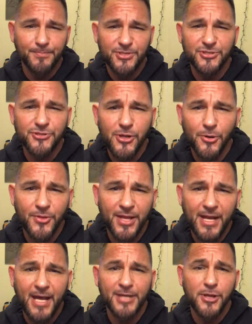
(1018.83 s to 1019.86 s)
just know that
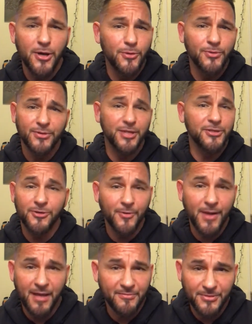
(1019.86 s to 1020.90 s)
I know that you don't
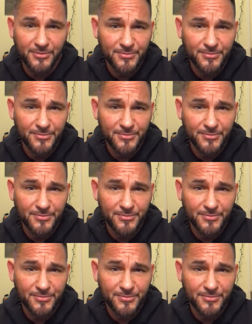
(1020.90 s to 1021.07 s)
have to,